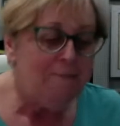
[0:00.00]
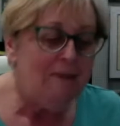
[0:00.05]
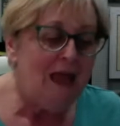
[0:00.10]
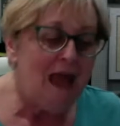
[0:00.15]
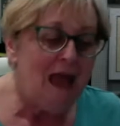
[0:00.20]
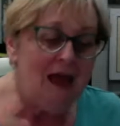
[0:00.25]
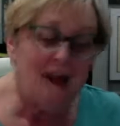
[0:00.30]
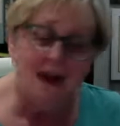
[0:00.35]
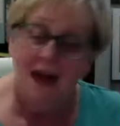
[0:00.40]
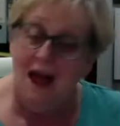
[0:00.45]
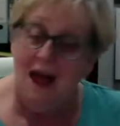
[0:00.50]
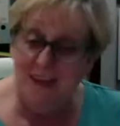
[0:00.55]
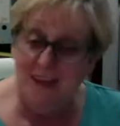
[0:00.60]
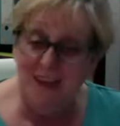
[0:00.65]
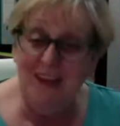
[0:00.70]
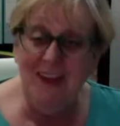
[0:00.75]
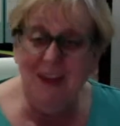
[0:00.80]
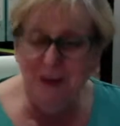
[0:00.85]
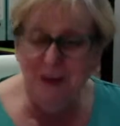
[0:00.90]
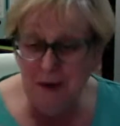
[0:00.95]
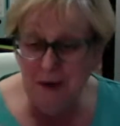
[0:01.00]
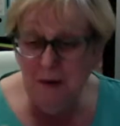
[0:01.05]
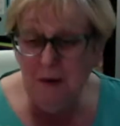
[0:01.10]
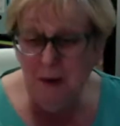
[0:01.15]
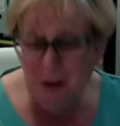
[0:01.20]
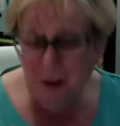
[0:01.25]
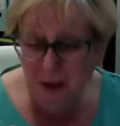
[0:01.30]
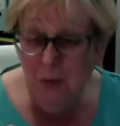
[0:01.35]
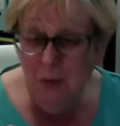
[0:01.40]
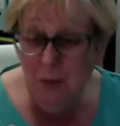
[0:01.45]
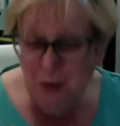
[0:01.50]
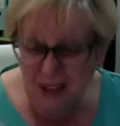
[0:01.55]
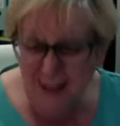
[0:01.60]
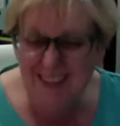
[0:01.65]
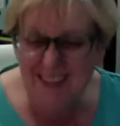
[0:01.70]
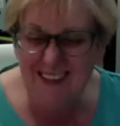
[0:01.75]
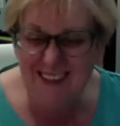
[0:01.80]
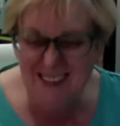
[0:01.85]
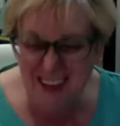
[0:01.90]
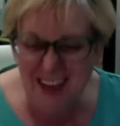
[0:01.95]
And I think in
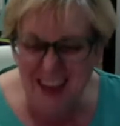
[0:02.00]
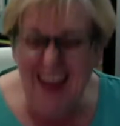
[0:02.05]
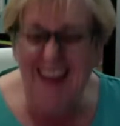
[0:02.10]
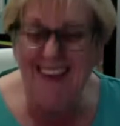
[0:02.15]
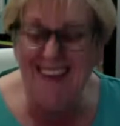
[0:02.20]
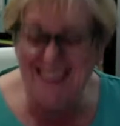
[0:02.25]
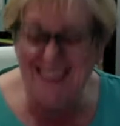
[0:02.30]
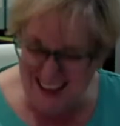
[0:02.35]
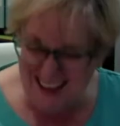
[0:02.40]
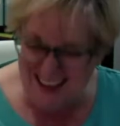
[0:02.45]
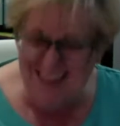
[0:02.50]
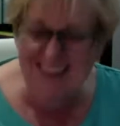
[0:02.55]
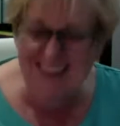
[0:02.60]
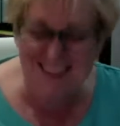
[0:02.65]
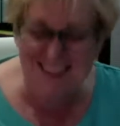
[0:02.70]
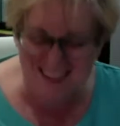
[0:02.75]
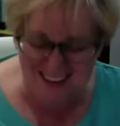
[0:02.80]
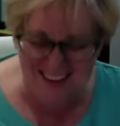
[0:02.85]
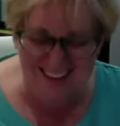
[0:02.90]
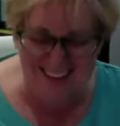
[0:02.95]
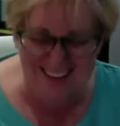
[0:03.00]
weeks like this,